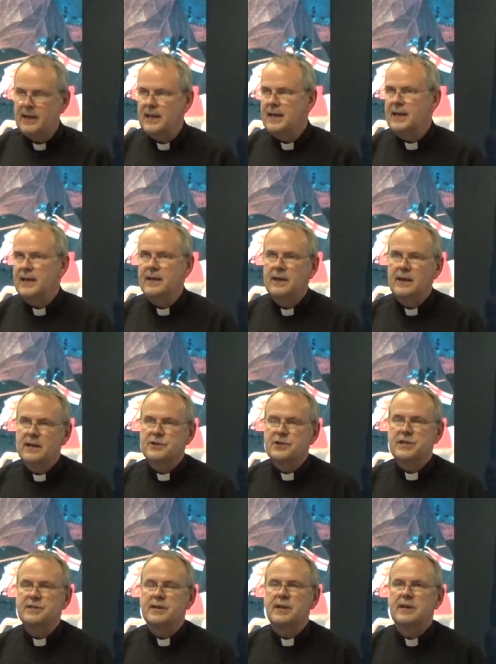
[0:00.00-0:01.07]
Mm. Here,
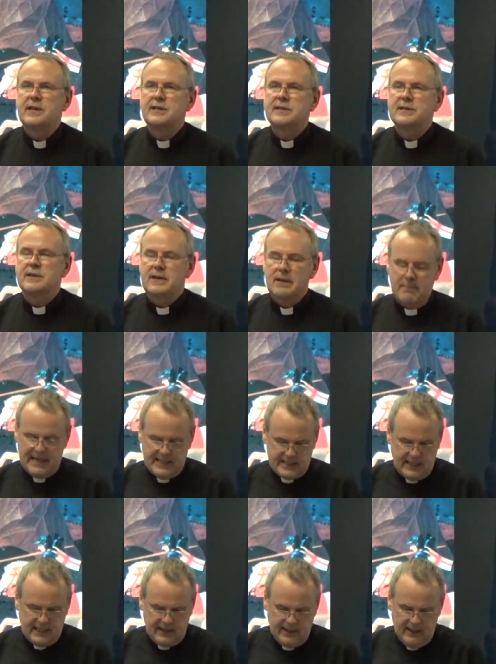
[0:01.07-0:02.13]
Chesterton is
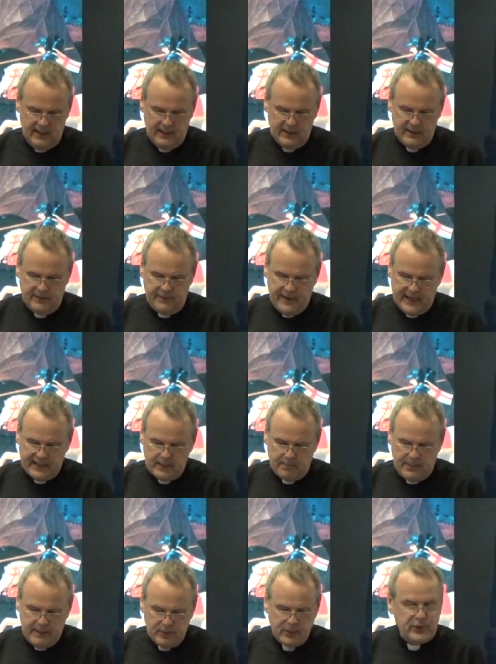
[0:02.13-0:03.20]
lamenting the fact
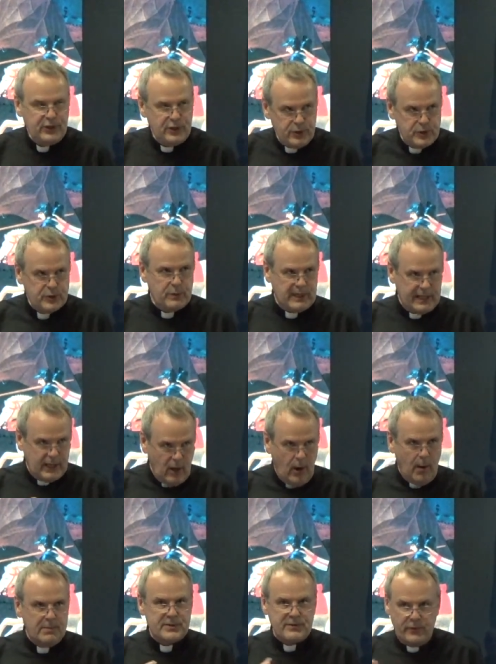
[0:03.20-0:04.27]
that people usually
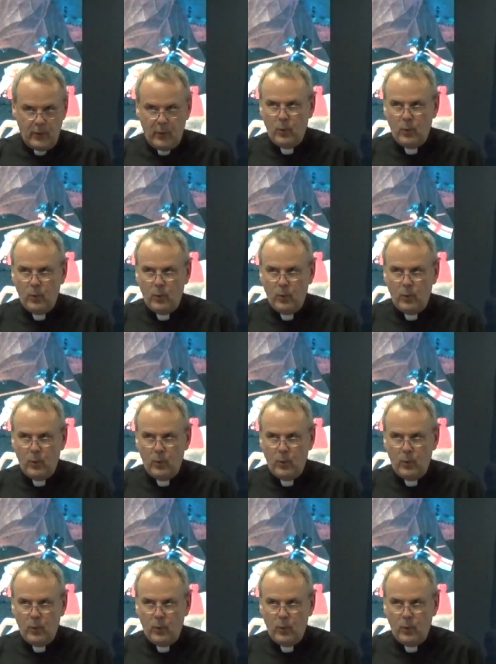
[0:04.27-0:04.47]
opt for